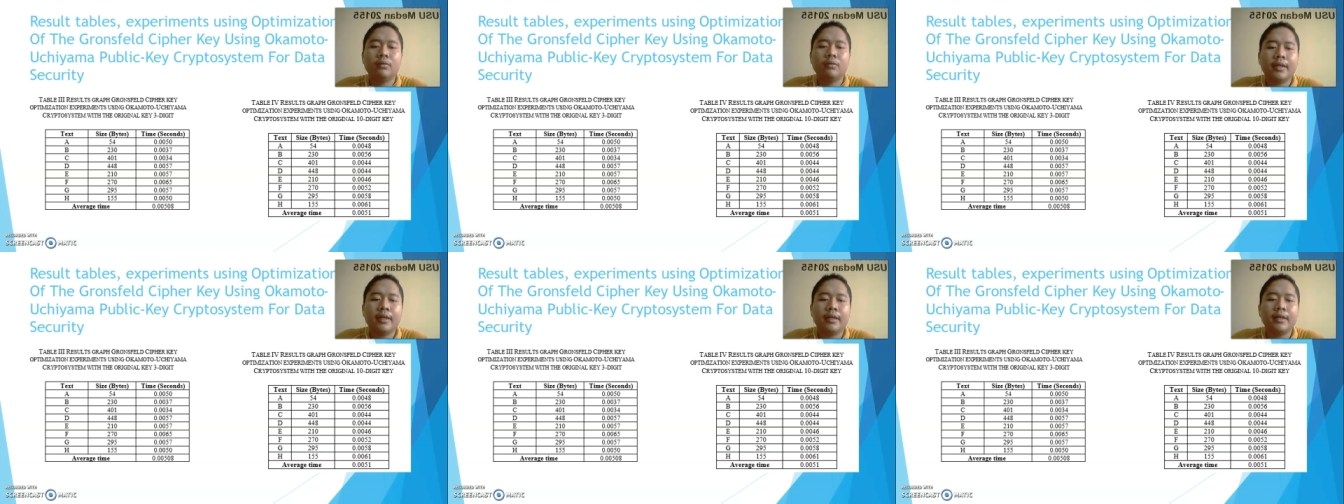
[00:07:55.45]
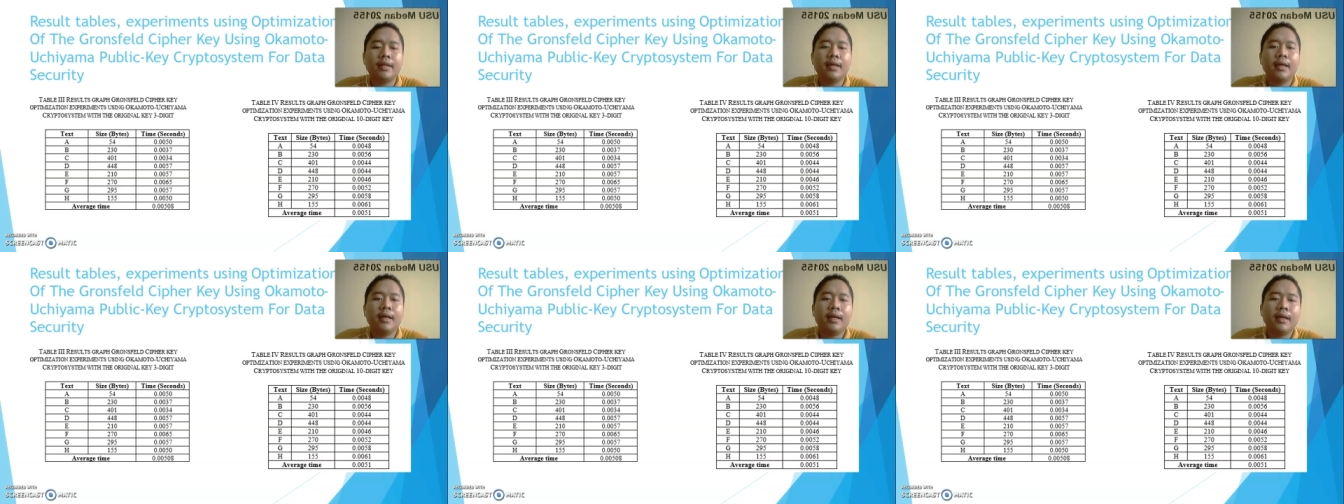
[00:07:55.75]
and
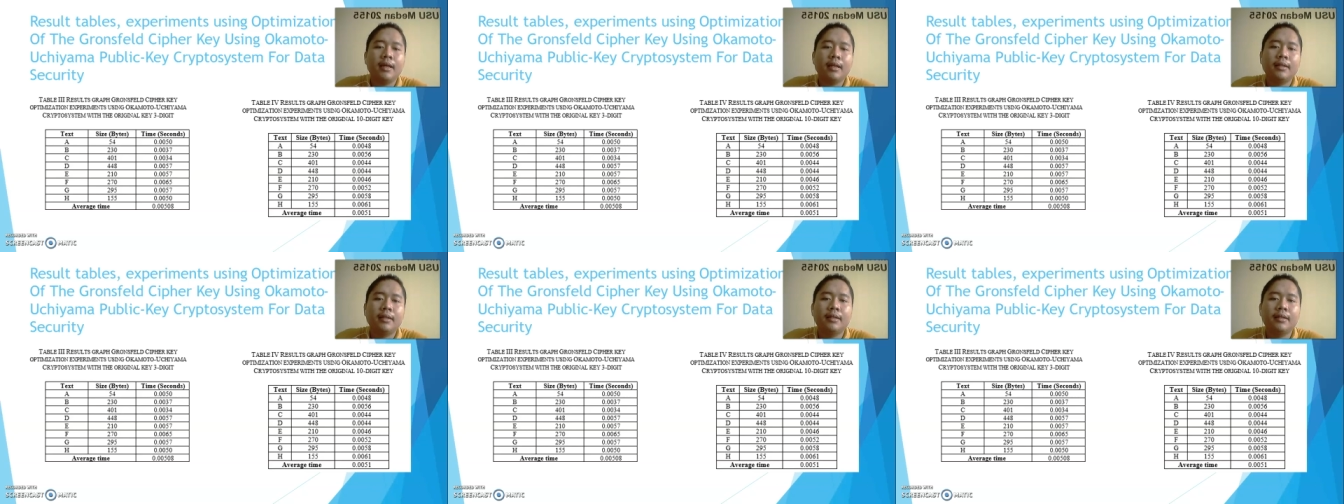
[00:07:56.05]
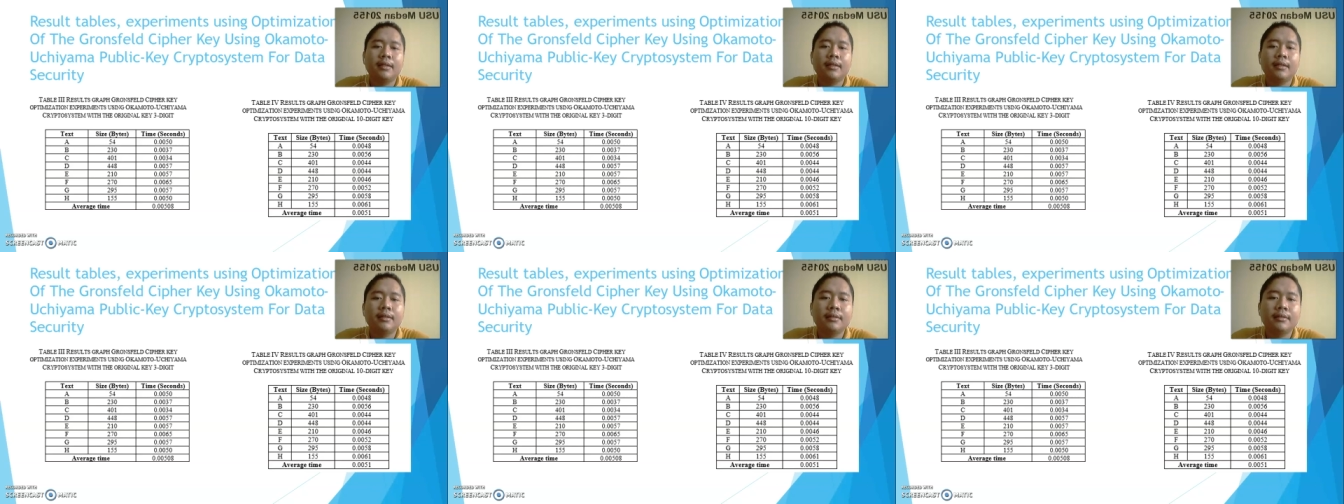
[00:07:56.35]
then
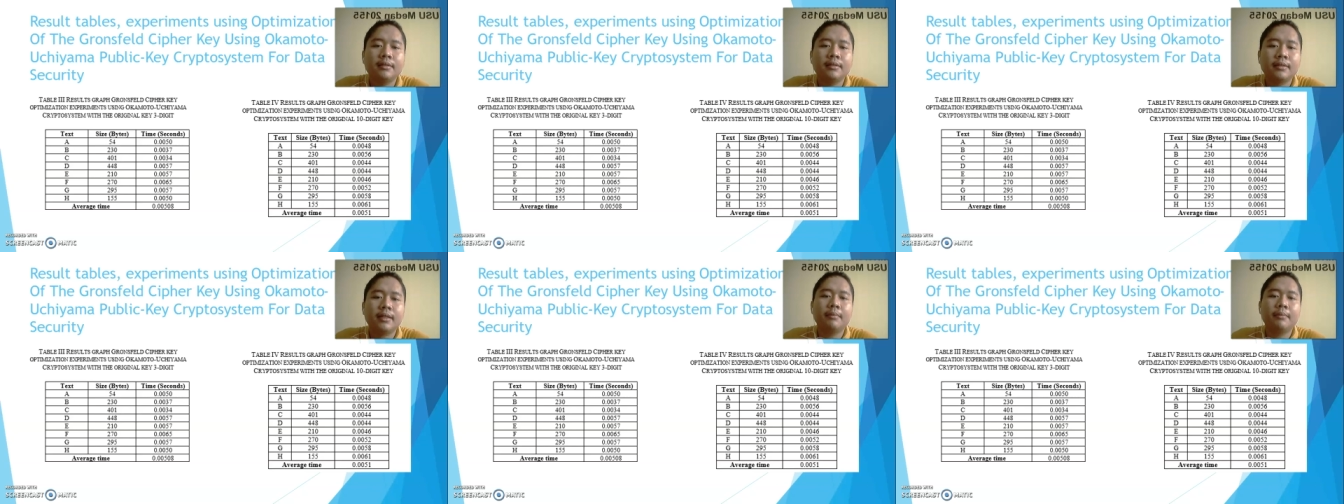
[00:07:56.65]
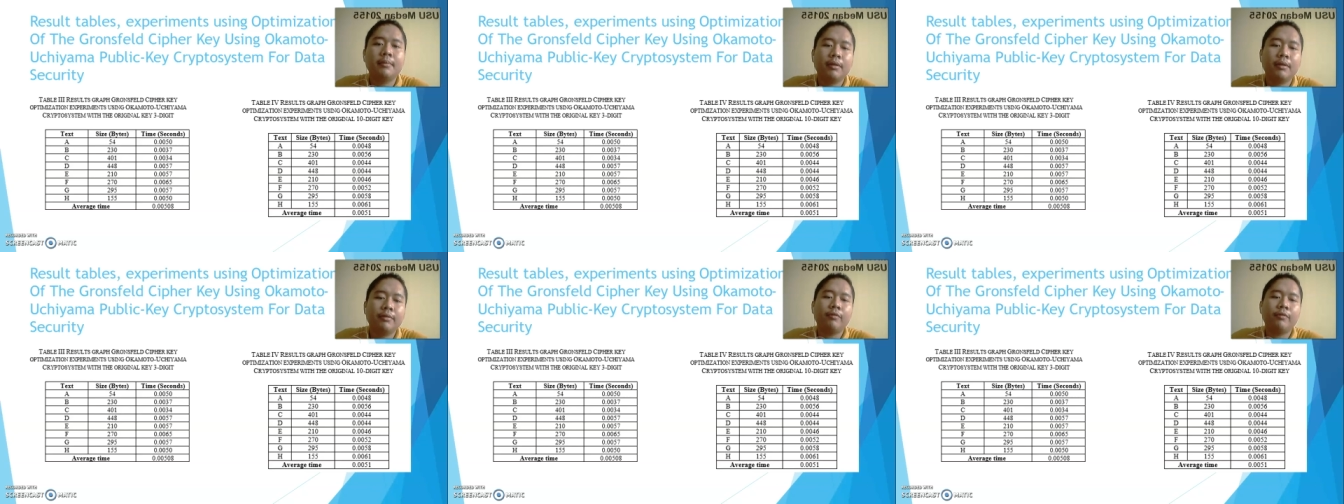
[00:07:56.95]
in
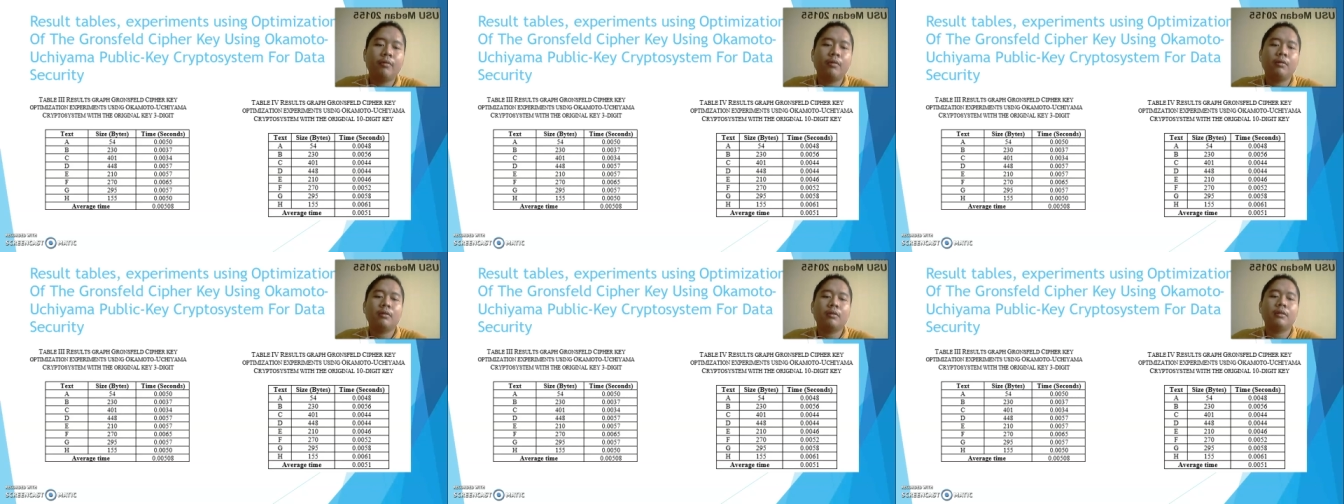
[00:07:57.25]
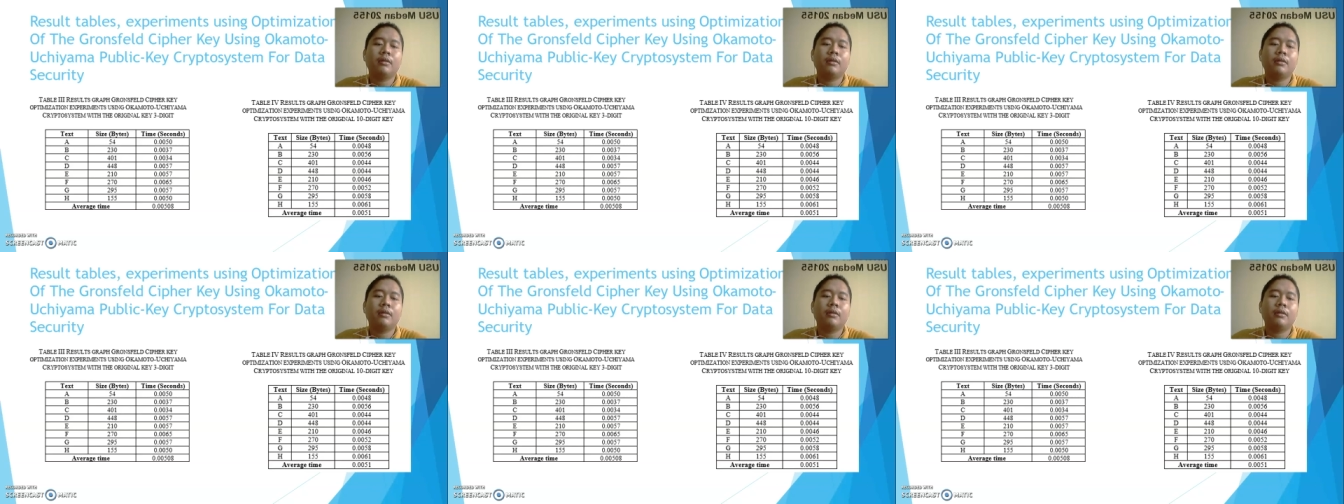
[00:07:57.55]
table 4